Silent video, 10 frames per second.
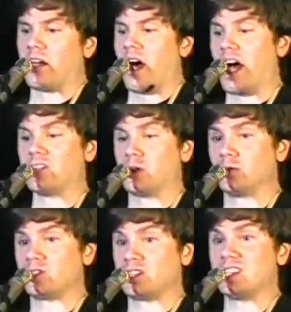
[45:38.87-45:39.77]
I
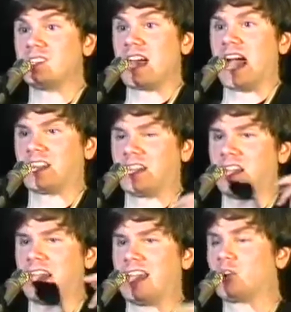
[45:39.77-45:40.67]
don't see that
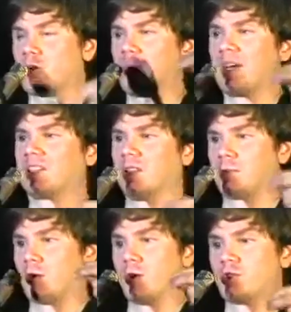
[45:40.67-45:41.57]
incremental
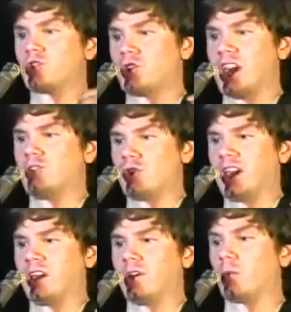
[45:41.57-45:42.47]
approach
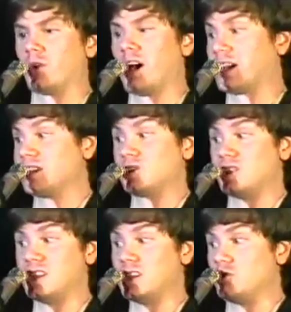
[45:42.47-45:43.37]
changing. We're not going to
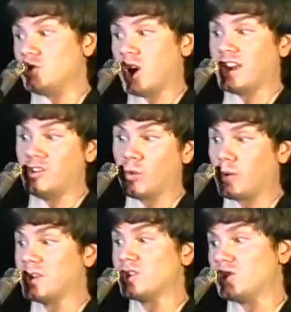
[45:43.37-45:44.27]
see
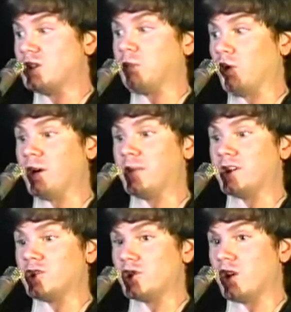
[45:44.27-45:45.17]
ginormous
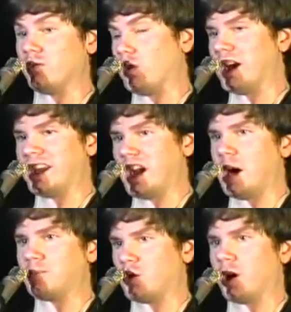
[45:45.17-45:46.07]
deployments of lighting
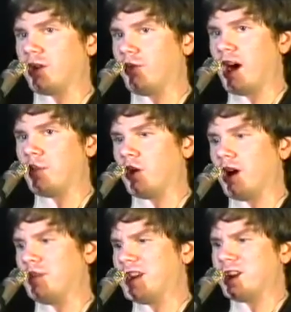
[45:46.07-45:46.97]
up dark fiber. I
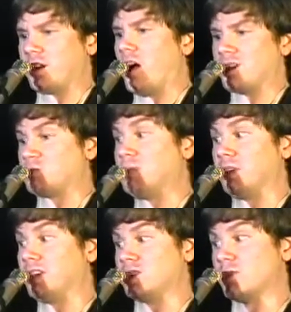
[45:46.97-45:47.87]
mean, it costs
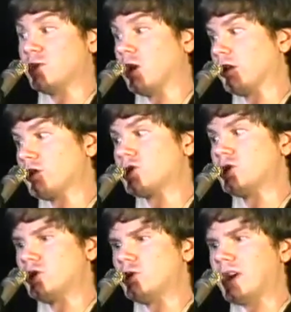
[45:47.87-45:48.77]
billions of dollars to
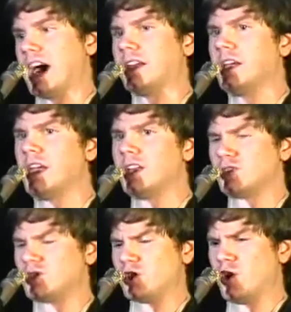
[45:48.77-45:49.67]
do that.
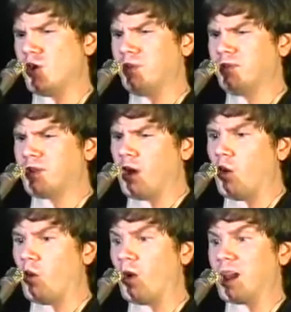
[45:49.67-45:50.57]
So
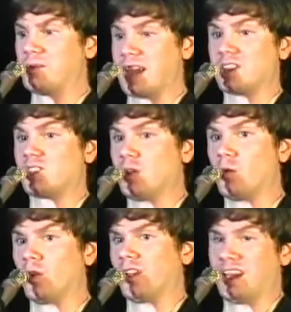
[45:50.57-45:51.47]
what I'm guessing
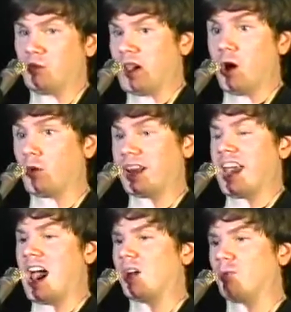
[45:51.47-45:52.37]
will, and we already
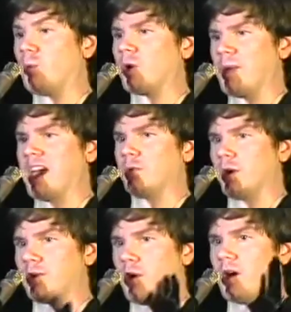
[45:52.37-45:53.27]
have more
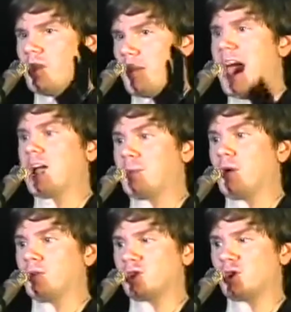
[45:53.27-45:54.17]
bandwidth on the
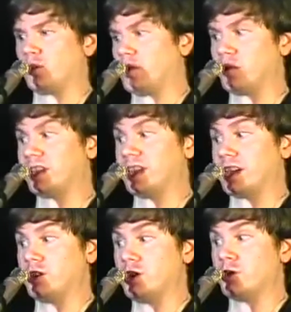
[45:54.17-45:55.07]
backbones than we really
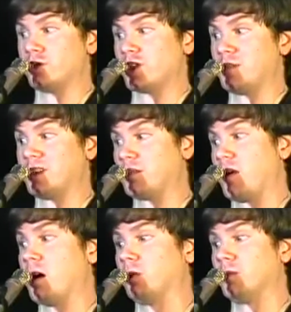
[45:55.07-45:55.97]
can use. I mean, the
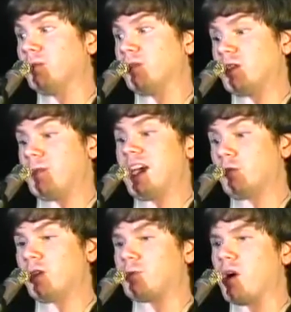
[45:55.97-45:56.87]
problem, the
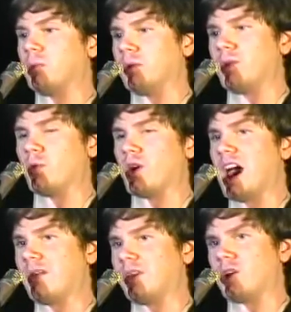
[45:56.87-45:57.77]
bandwidth problem that we're
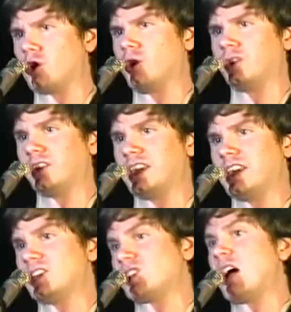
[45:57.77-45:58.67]
having currently
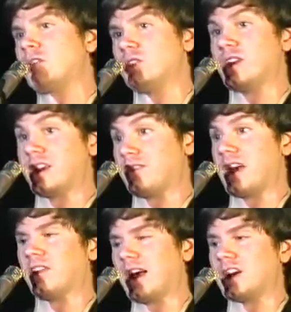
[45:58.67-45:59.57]
is how do you get at
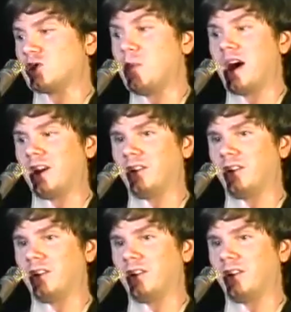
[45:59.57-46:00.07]
that last mile?